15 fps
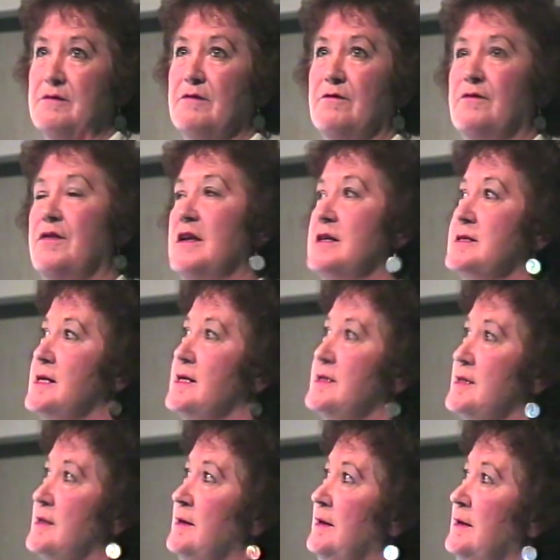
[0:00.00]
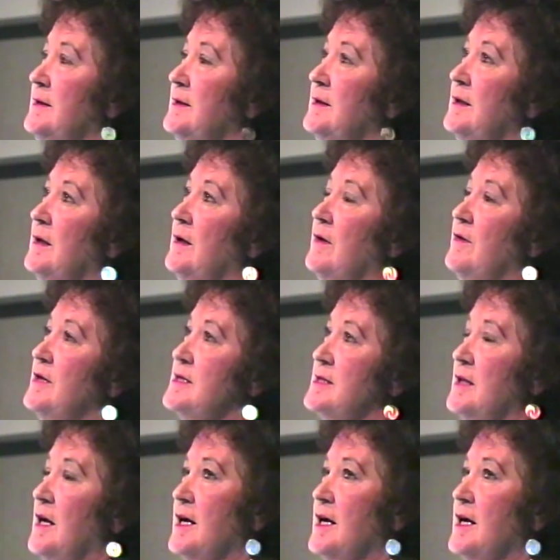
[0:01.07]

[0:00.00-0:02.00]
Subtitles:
and things under. These